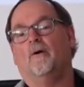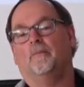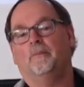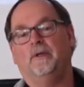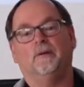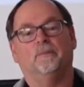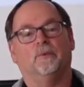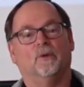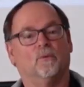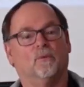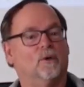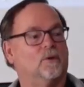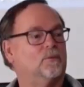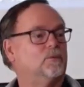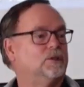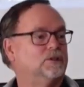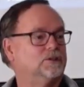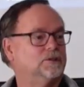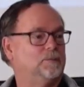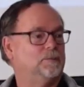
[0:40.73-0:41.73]
people will
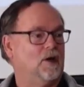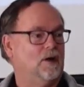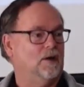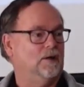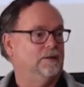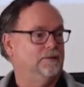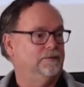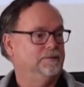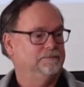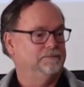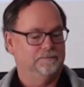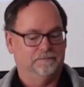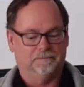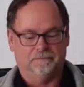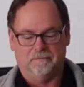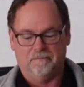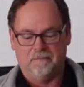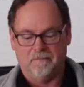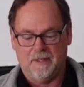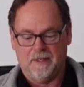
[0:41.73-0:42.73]
respond.
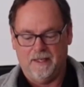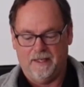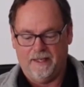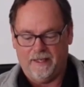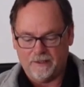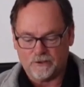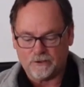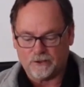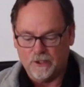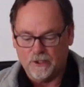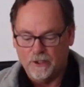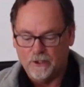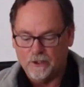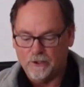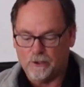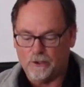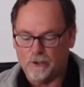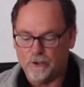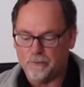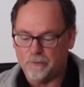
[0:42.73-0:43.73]
It's
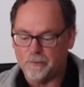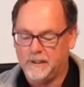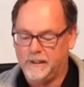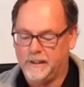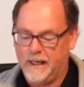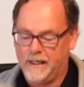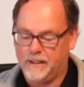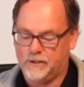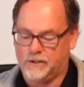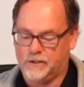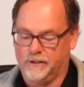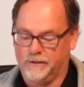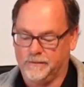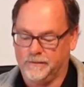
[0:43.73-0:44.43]
human nature.